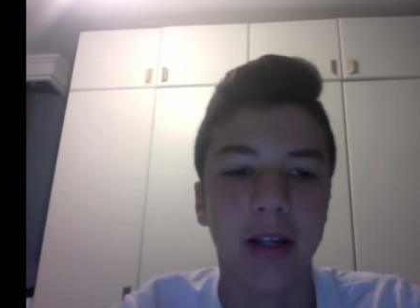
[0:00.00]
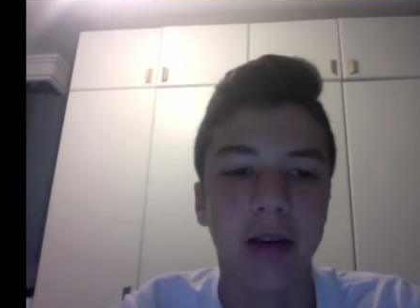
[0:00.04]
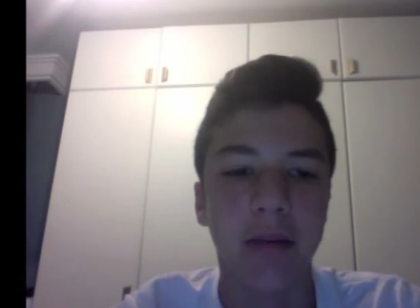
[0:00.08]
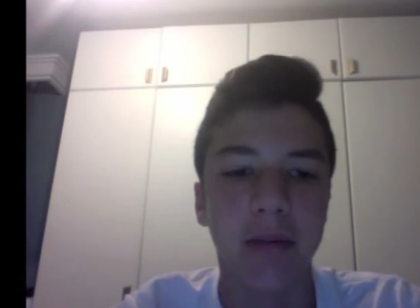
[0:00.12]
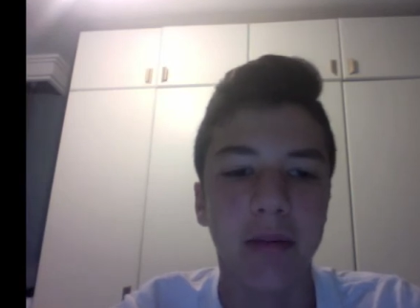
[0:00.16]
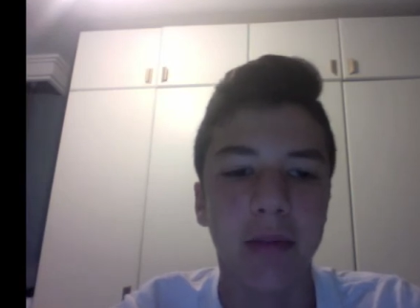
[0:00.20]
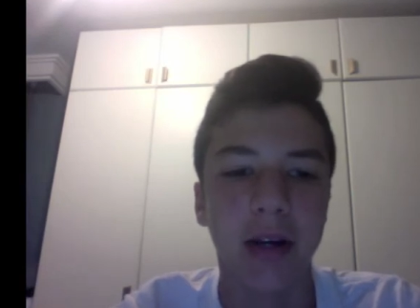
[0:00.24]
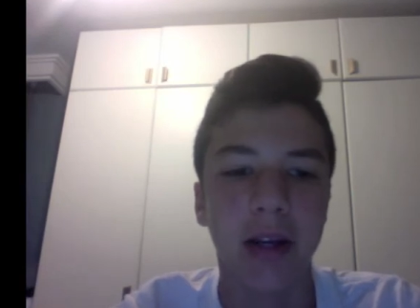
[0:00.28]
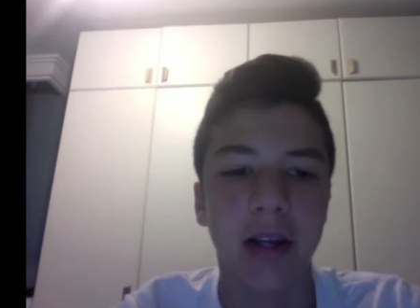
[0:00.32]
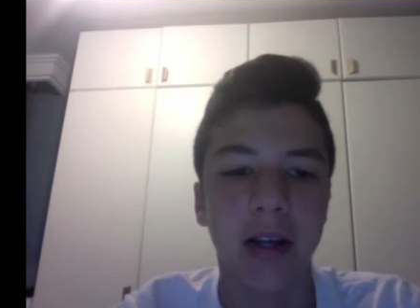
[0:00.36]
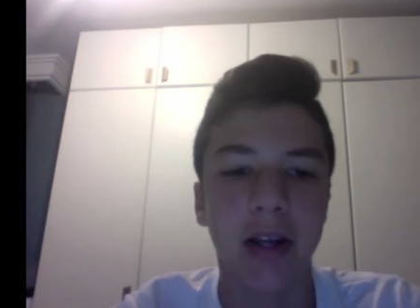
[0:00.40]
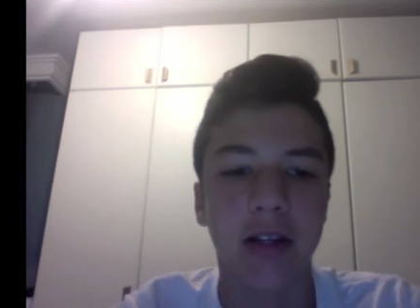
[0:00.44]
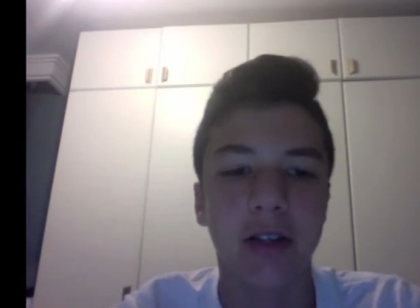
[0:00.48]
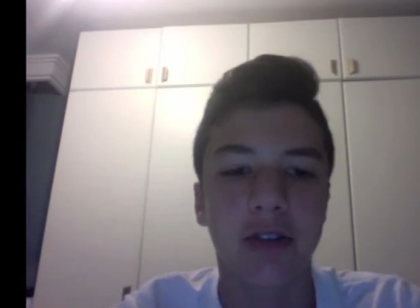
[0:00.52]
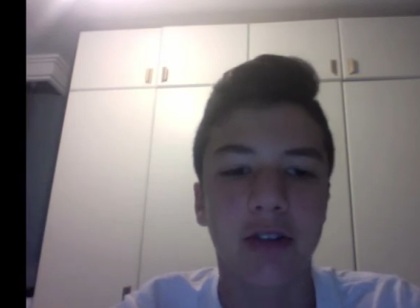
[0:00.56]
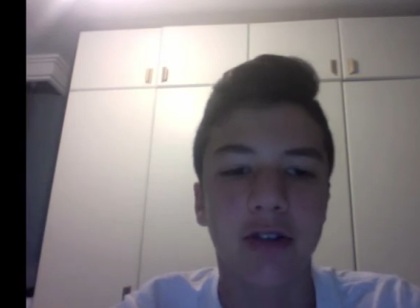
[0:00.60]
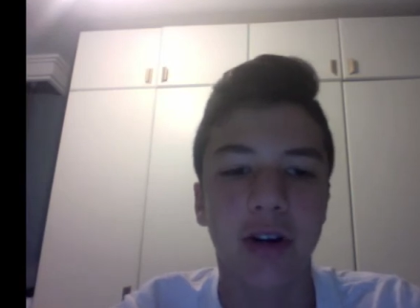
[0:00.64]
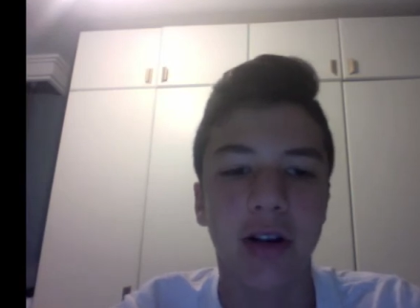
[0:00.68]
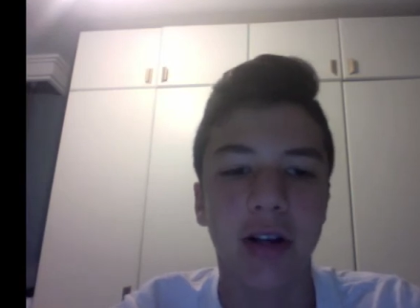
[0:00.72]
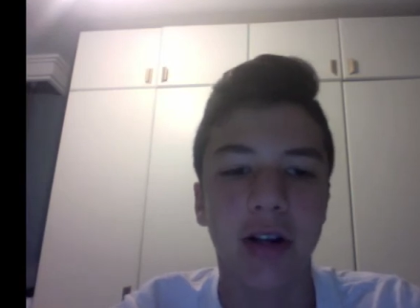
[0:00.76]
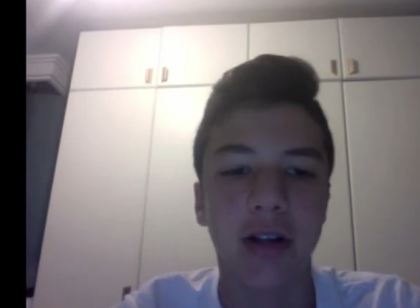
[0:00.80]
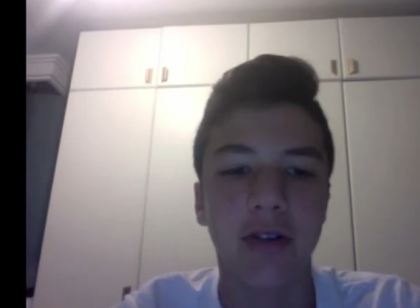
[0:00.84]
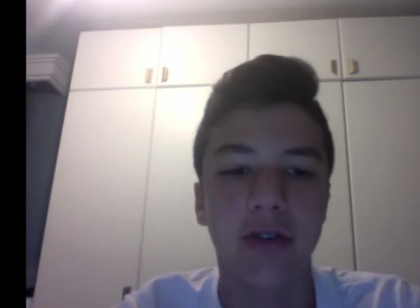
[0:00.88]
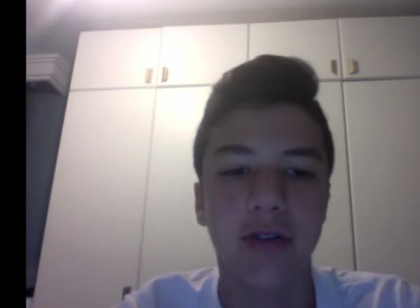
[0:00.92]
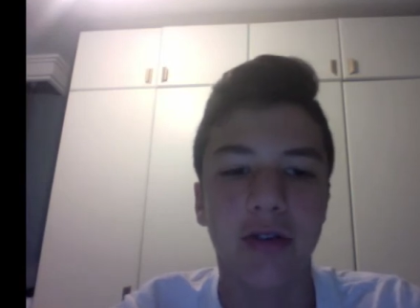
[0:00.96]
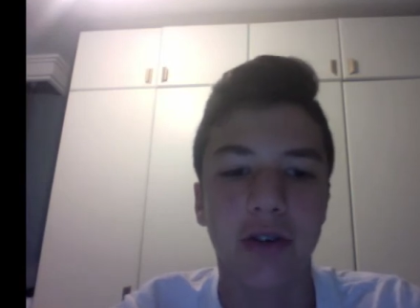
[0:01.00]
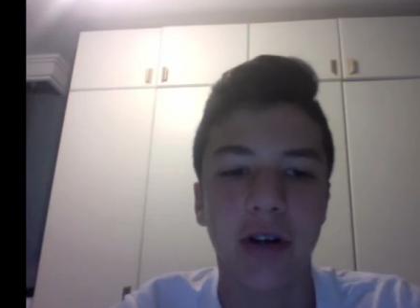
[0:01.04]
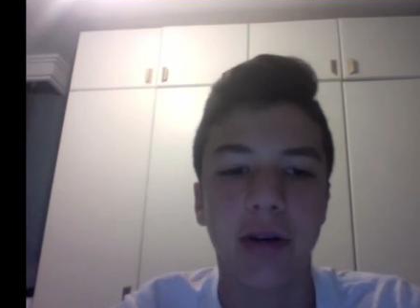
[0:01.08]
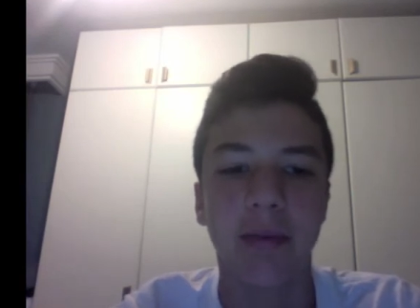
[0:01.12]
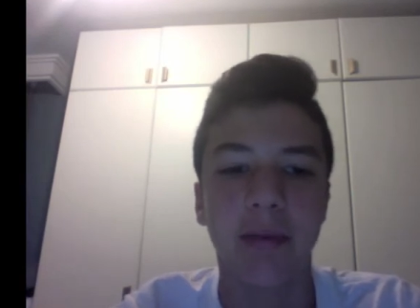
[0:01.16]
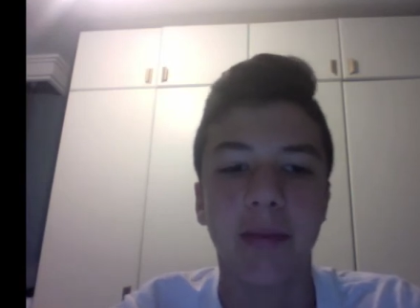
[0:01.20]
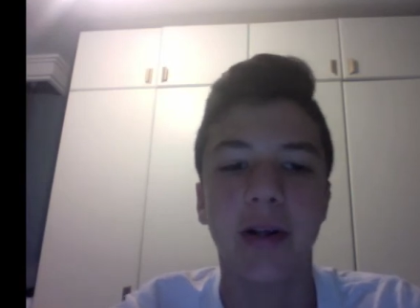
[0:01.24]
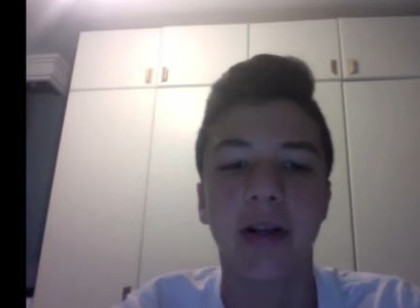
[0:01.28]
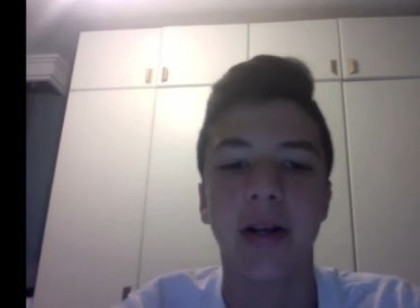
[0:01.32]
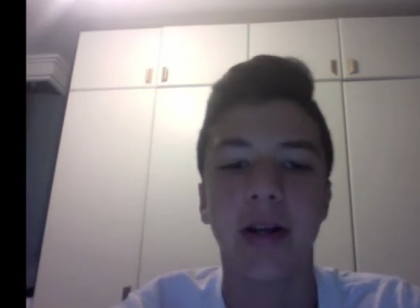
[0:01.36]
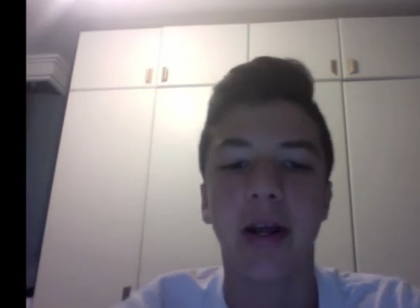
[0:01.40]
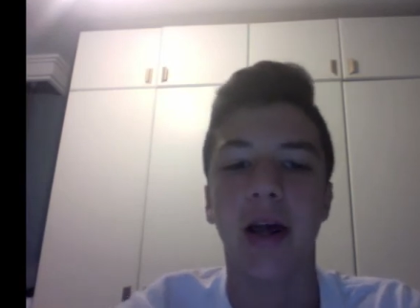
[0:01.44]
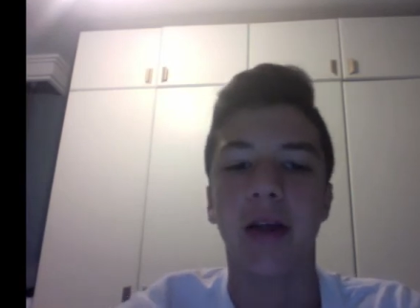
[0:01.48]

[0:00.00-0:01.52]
immediate treatment